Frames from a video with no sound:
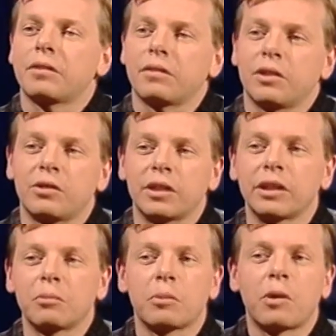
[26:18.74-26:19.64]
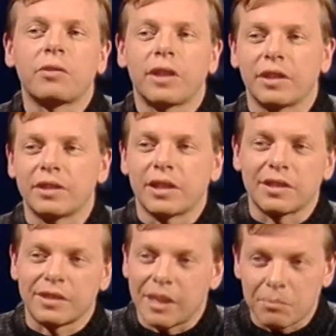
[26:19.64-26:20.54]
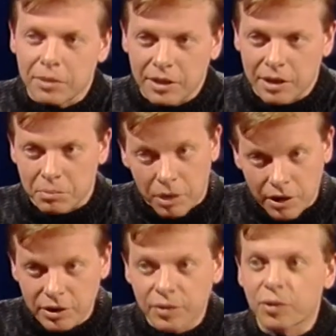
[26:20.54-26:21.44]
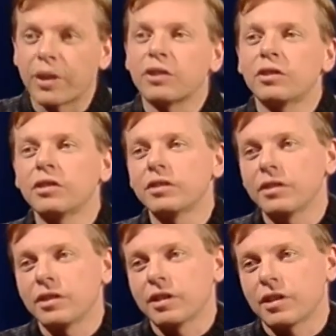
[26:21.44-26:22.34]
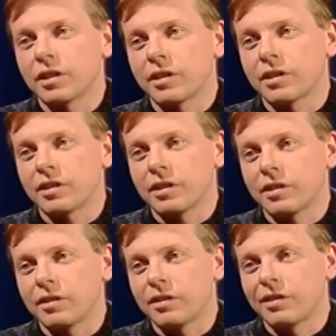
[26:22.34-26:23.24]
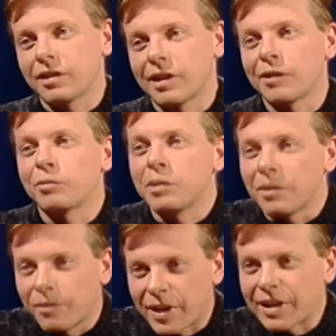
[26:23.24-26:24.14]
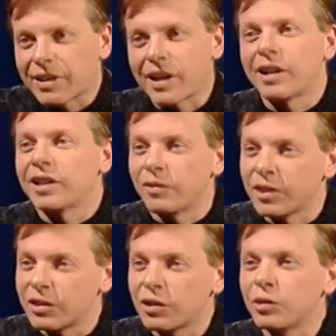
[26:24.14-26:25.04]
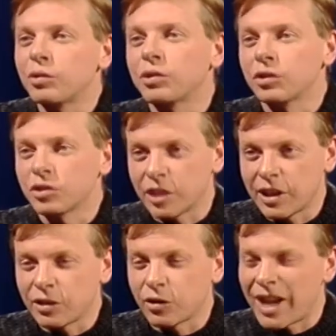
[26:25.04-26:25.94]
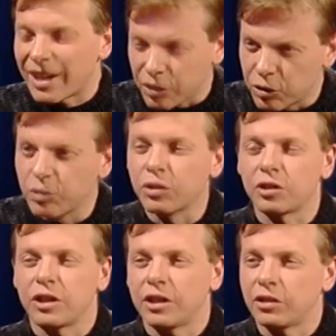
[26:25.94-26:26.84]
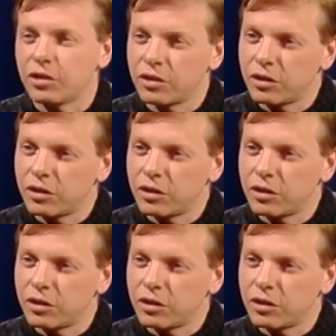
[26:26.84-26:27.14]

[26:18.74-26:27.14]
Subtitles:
Can you say a little bit about that? Is that a step in a positive direction? And how do we affect that kind of institutional change or the attitudinal change?